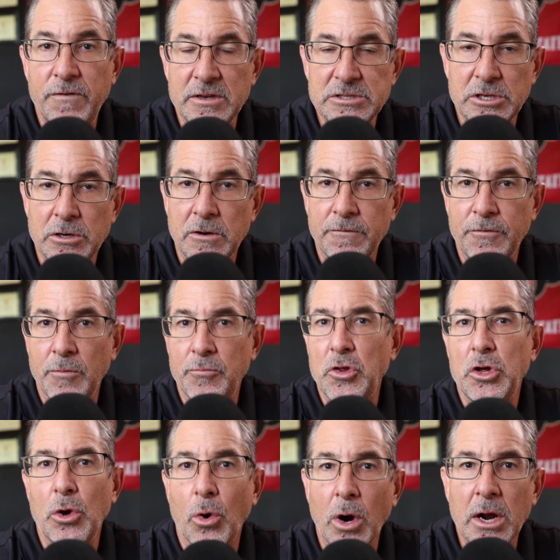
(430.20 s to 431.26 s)
visitor from New
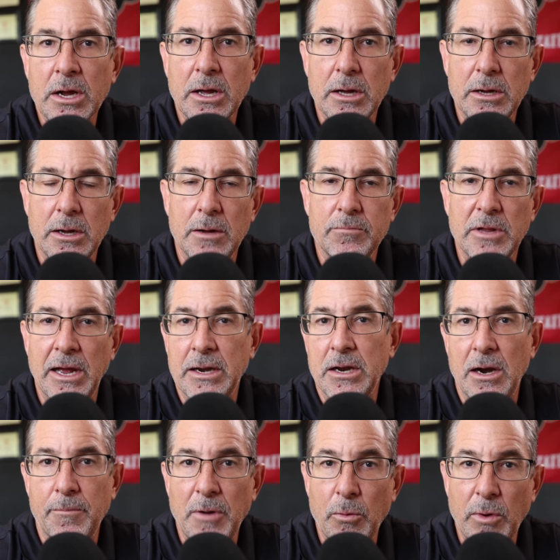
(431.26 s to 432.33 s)
York landed
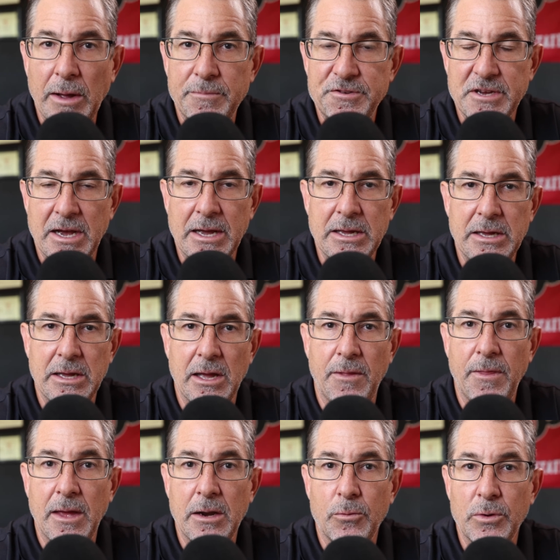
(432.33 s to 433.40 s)
on my website
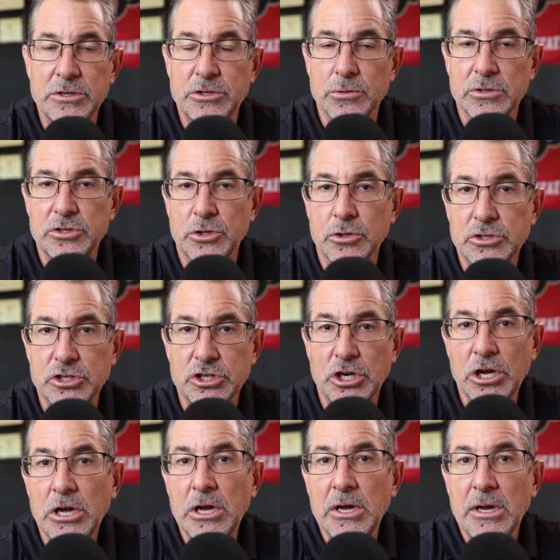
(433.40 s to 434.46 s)
and then went to a search
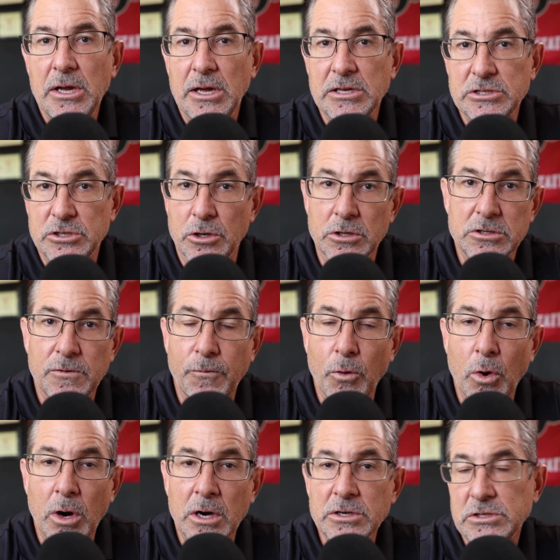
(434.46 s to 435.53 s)
and search
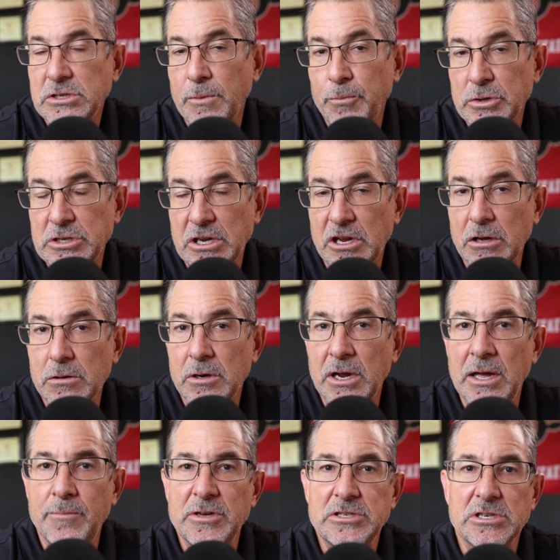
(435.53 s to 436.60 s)
for some particular
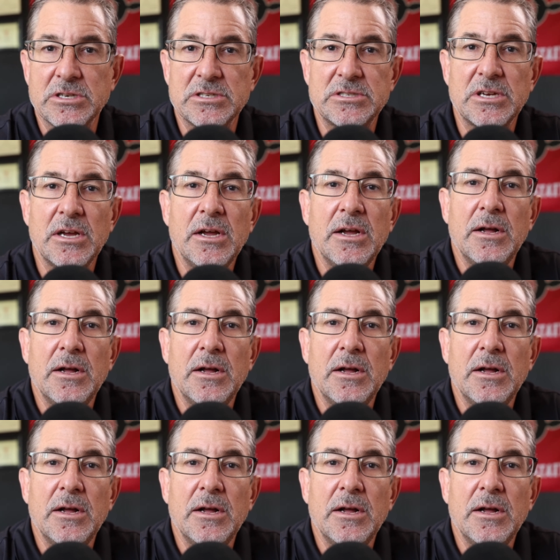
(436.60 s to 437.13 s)
images.